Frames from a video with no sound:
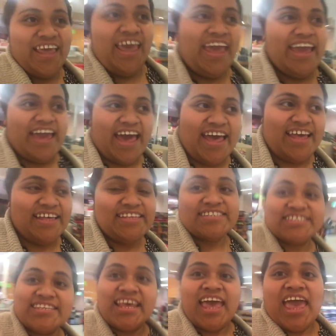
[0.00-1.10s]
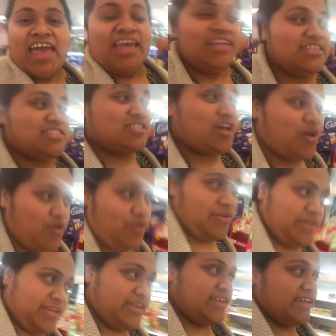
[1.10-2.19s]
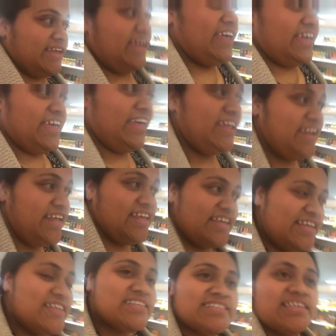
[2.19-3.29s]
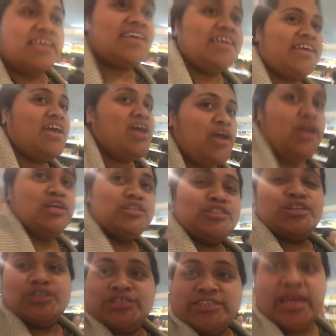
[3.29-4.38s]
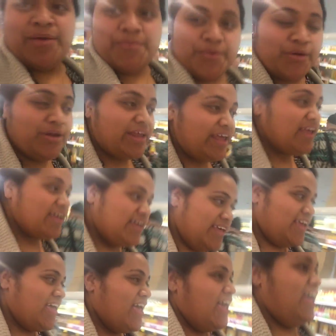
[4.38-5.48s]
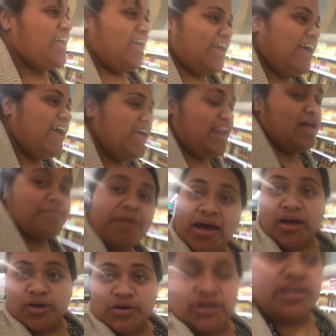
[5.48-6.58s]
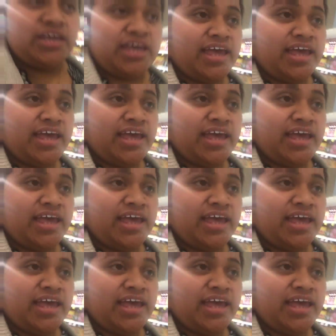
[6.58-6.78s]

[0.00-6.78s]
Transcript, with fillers: hey guys so it is Tuesday morning and I'm hungry